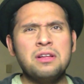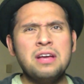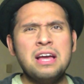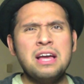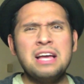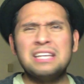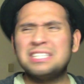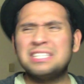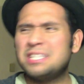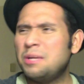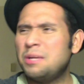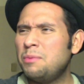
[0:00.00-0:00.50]

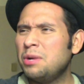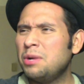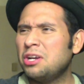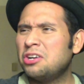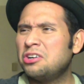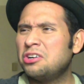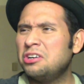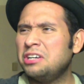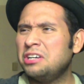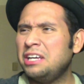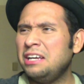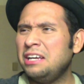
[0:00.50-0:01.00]
Someone
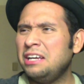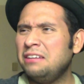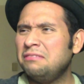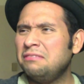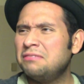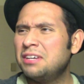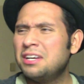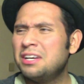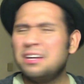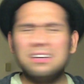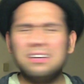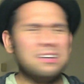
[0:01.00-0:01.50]
cooking?
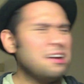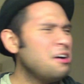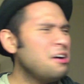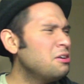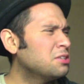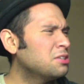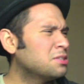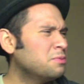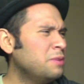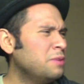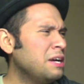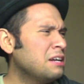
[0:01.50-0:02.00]
No, it's
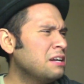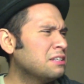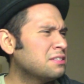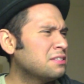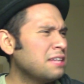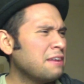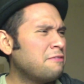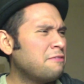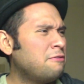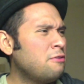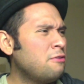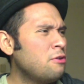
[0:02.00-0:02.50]
weird. It's like
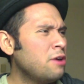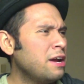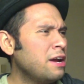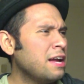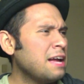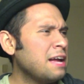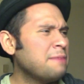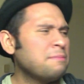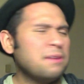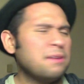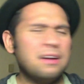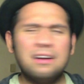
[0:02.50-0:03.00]
4
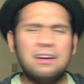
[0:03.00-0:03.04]
a.m.